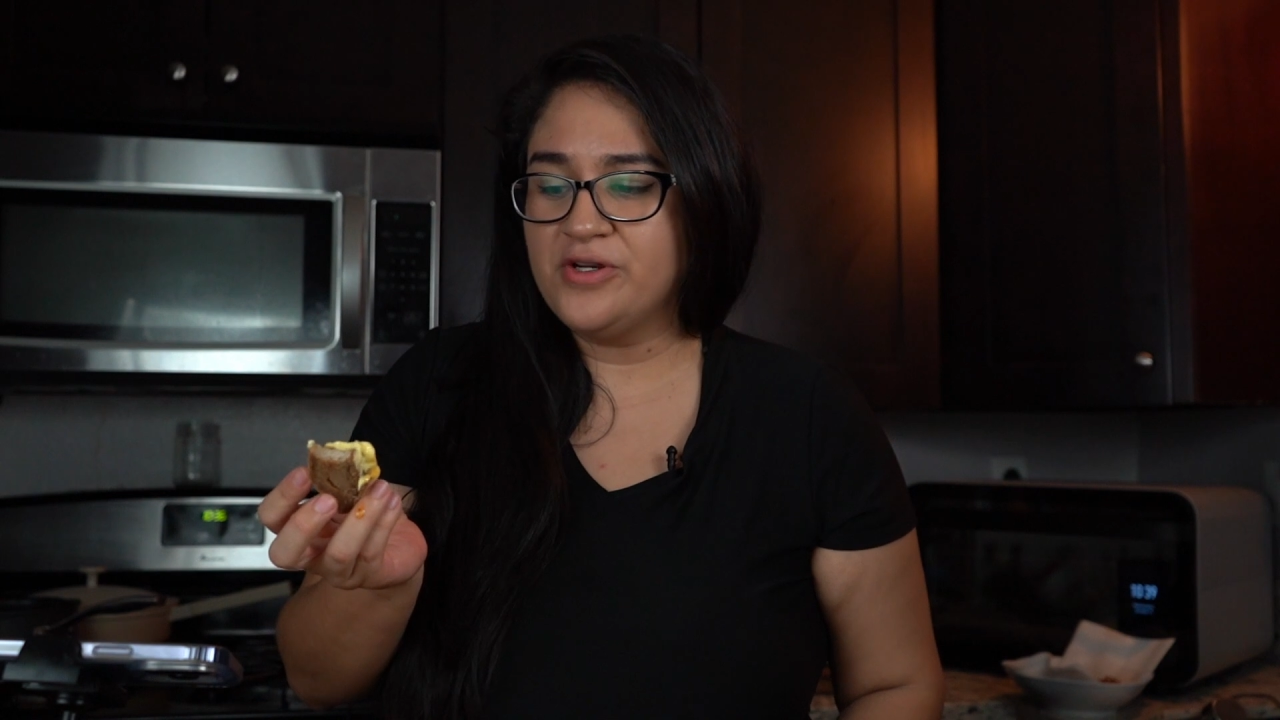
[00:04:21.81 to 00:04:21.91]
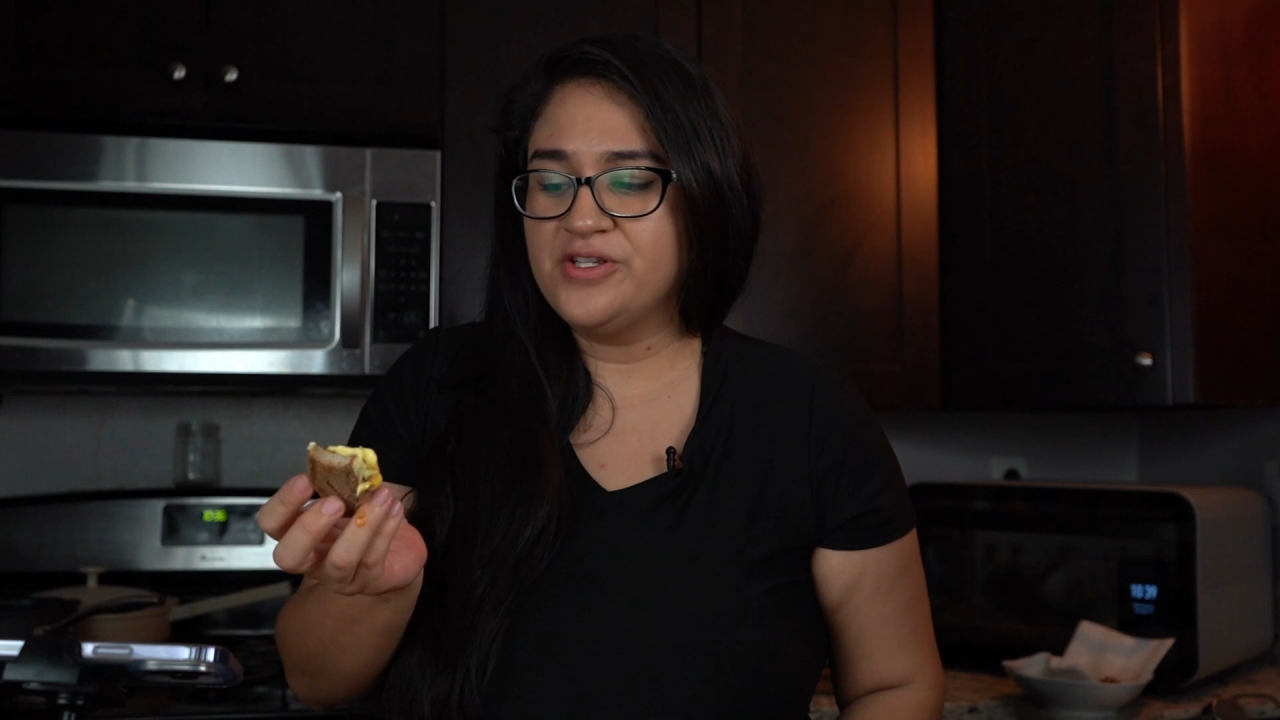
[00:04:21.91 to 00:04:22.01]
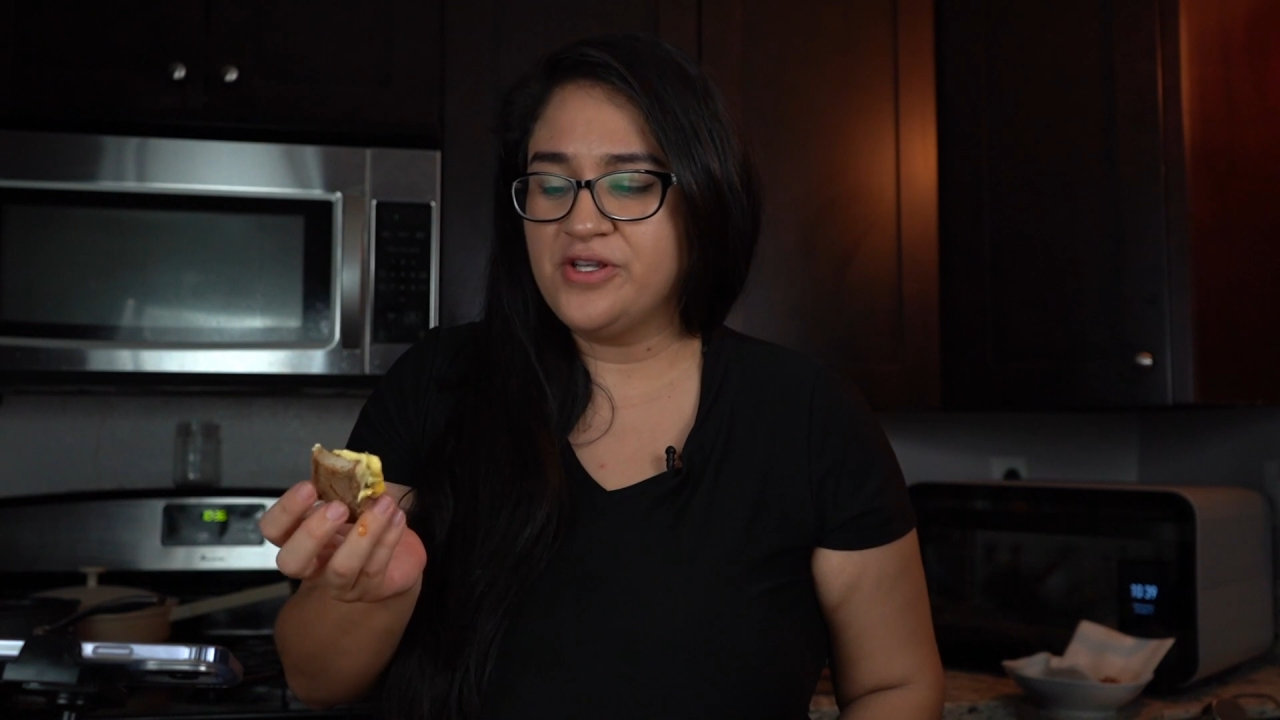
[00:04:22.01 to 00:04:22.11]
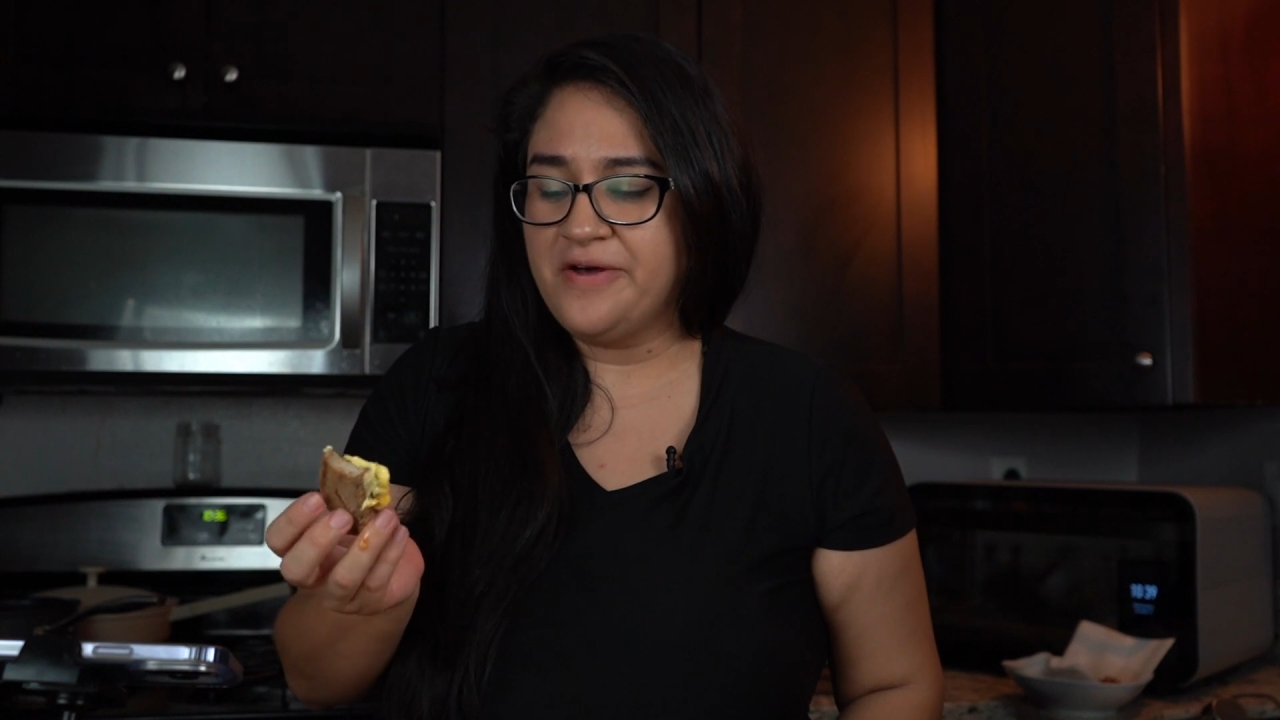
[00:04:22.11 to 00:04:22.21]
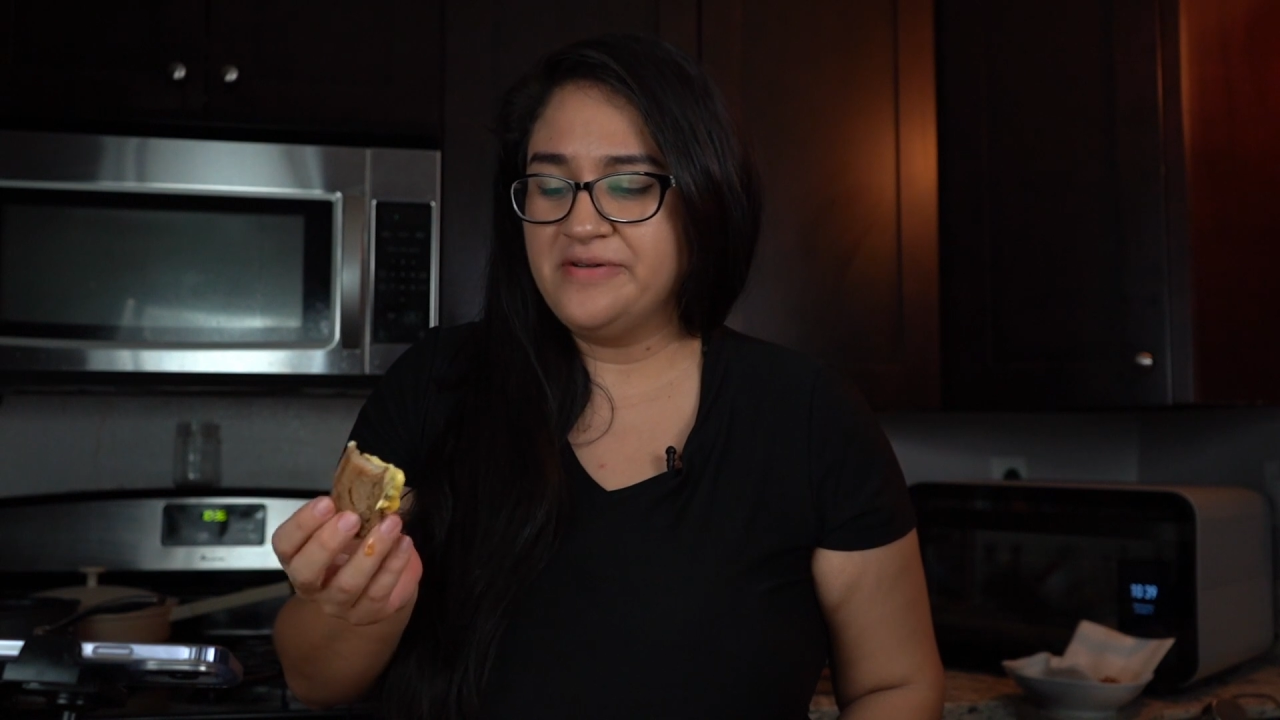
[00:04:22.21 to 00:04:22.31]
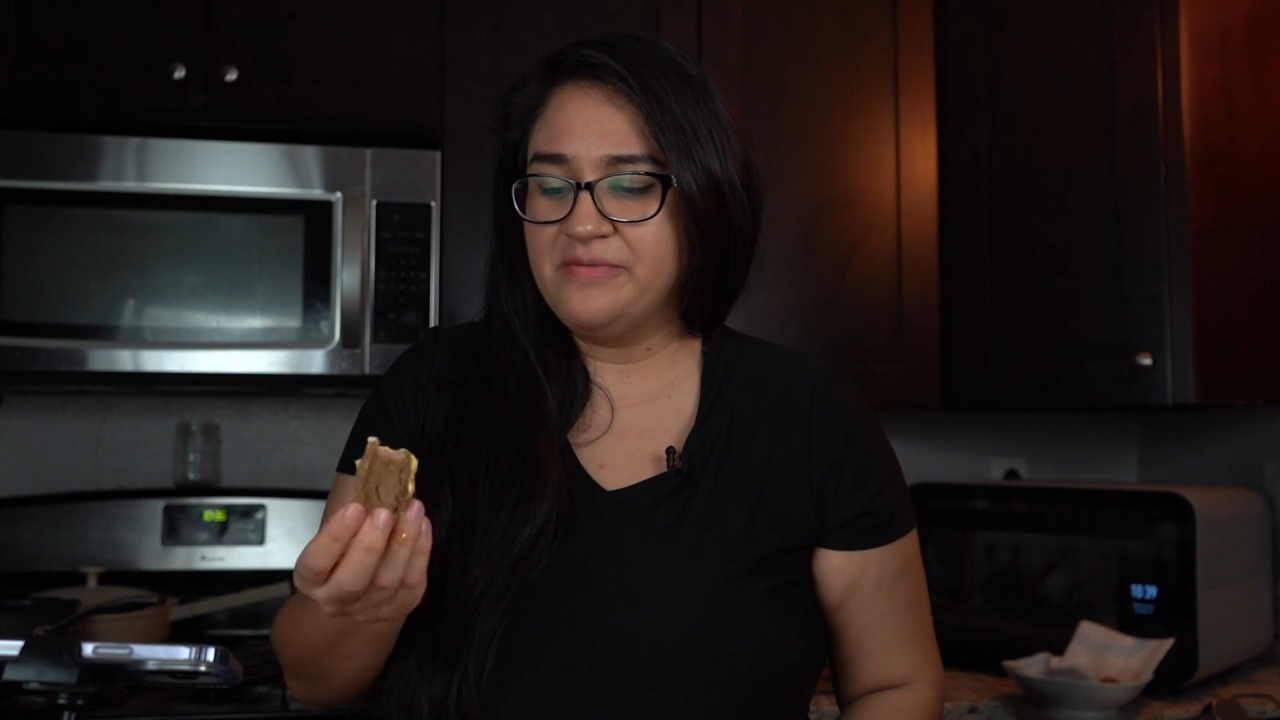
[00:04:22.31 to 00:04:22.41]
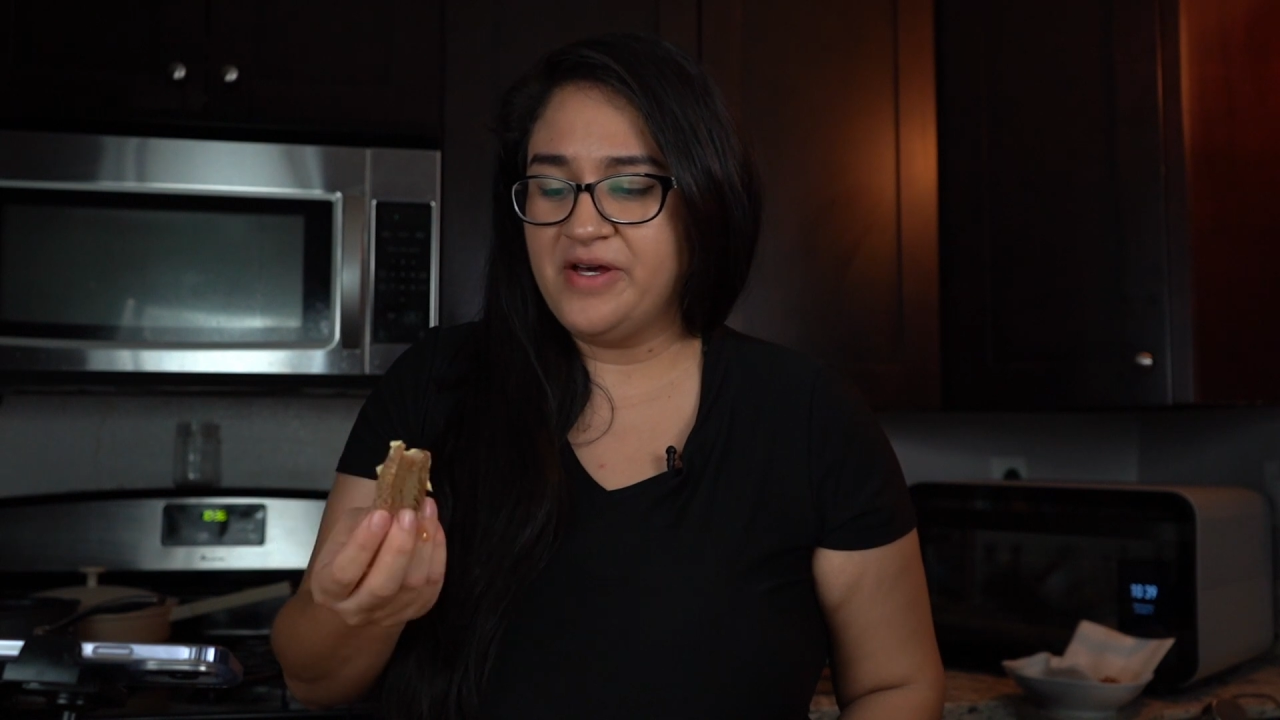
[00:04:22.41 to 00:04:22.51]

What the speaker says: salt in